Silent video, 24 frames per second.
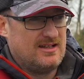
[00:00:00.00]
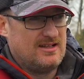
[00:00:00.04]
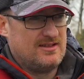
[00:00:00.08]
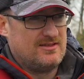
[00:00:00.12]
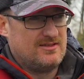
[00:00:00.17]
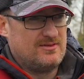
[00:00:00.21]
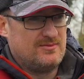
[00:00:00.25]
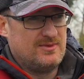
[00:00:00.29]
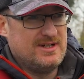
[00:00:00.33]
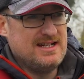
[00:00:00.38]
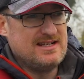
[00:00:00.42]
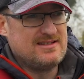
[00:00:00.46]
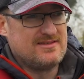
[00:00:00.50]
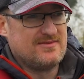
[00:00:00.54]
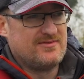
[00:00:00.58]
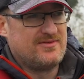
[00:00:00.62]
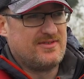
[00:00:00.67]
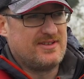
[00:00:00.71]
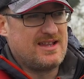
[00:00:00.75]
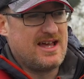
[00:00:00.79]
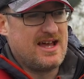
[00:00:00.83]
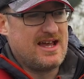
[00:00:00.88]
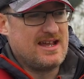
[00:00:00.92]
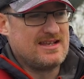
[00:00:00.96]
The reason
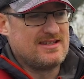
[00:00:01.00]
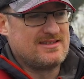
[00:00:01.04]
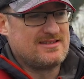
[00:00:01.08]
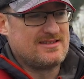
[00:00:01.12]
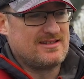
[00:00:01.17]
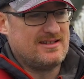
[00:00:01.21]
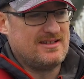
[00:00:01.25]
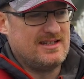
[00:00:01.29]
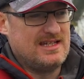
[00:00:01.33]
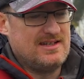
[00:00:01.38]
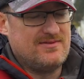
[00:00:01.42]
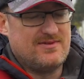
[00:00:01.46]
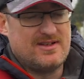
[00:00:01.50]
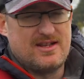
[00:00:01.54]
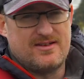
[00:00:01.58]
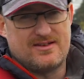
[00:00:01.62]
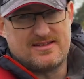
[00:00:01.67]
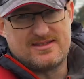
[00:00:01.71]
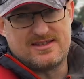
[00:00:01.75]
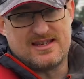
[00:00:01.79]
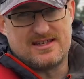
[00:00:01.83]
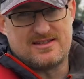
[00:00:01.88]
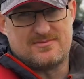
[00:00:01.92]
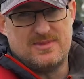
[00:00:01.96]
for that is, even though
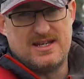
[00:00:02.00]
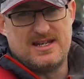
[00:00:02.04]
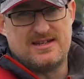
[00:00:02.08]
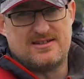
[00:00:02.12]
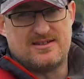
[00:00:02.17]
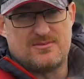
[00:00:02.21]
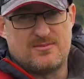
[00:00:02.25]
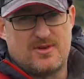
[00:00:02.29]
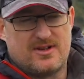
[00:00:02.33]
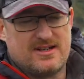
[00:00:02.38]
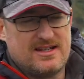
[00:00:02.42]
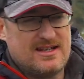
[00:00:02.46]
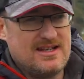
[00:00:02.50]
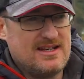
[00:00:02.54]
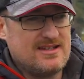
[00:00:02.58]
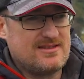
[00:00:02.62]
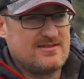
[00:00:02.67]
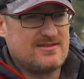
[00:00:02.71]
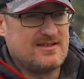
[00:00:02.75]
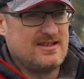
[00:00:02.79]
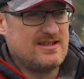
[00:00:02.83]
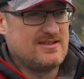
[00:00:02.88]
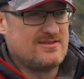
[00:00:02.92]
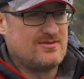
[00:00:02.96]
it says medium on
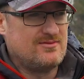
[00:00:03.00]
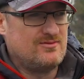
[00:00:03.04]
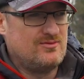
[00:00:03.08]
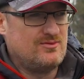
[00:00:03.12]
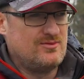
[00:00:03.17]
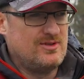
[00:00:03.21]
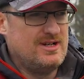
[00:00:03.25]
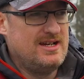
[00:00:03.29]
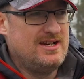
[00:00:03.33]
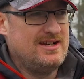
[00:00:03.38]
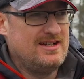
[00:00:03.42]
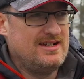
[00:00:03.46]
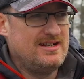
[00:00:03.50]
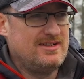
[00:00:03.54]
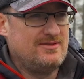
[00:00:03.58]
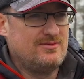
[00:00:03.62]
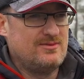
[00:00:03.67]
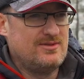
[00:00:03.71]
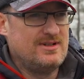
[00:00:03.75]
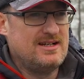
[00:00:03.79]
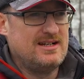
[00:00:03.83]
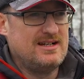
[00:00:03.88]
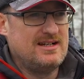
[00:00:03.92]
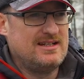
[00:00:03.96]
it, it's a
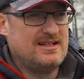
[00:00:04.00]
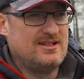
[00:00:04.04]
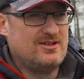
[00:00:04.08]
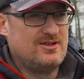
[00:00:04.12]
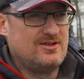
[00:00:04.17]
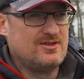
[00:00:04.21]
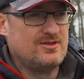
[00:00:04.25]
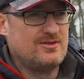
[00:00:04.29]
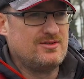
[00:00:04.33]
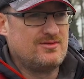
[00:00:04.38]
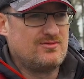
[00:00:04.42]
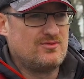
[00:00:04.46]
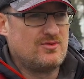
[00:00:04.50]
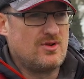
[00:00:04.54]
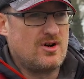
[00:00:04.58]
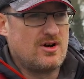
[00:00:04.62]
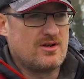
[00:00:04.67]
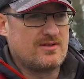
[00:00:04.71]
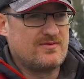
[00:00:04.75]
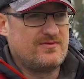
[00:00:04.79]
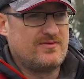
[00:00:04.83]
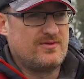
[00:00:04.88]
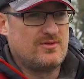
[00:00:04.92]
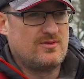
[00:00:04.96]
really good
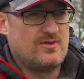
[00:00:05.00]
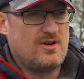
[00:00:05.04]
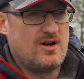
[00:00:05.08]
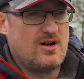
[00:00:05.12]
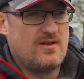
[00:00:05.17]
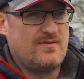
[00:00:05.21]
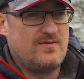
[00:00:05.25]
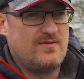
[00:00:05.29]
rod for our